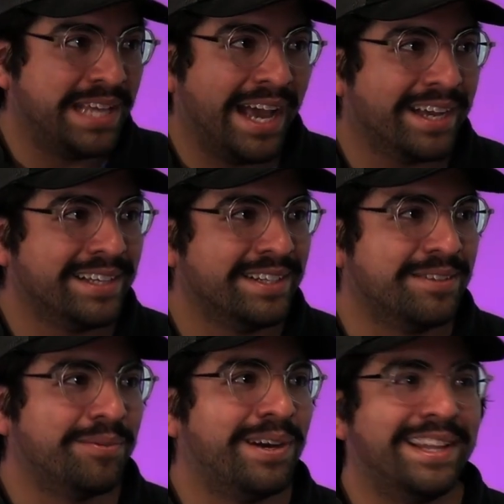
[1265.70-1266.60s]
tech.
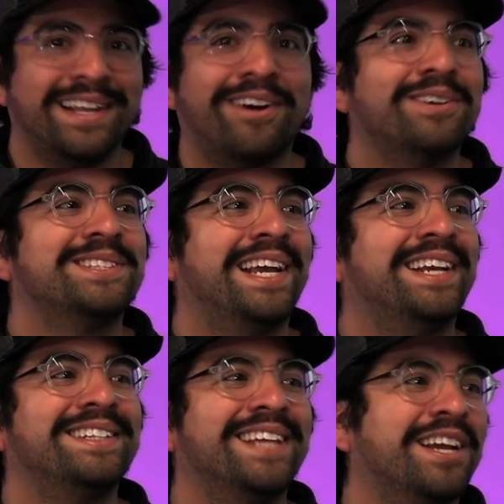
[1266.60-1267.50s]
And what do they always
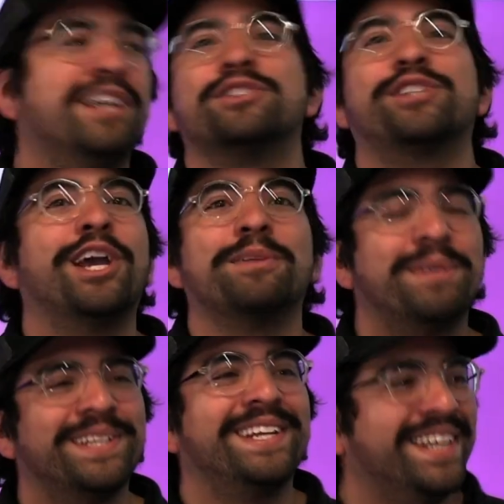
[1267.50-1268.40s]
say in tech?
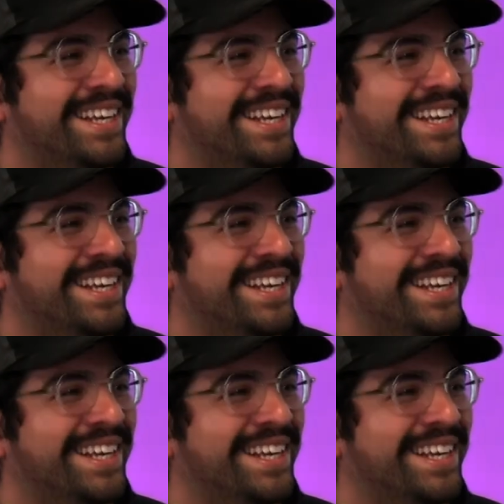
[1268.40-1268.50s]
Scalability.